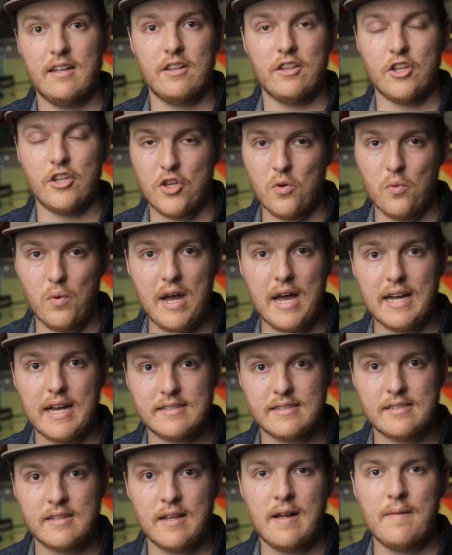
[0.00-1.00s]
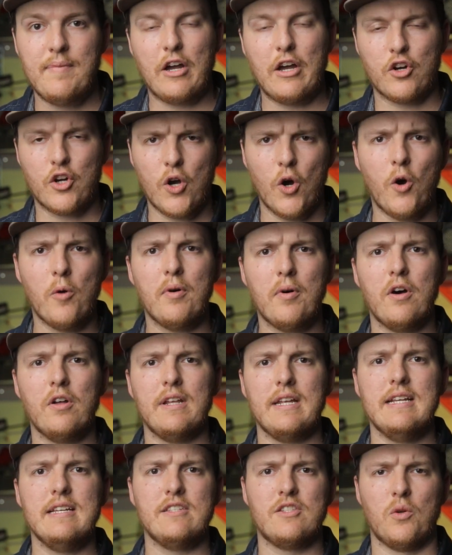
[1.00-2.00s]
the US. Now,
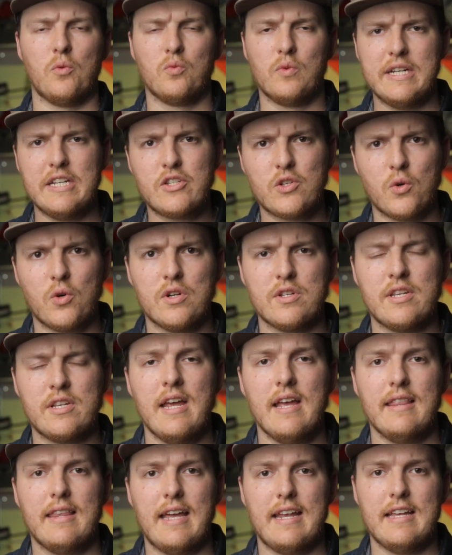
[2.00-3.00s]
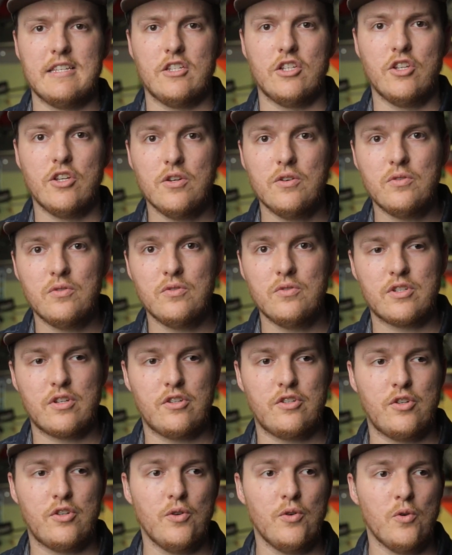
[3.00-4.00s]
cobalt is the resource that is
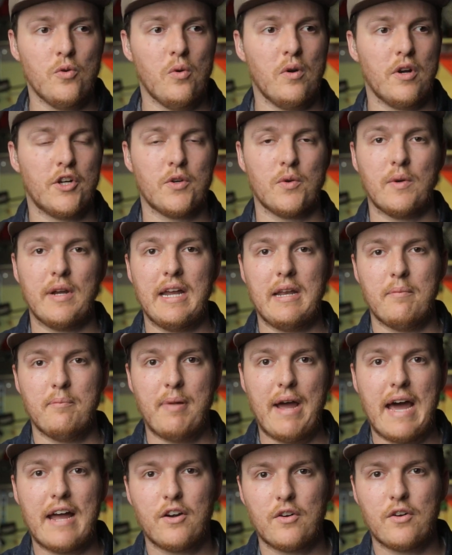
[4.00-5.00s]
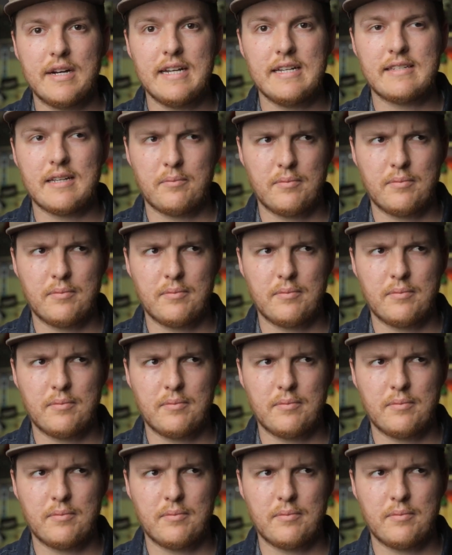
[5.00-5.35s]
used to create batteries,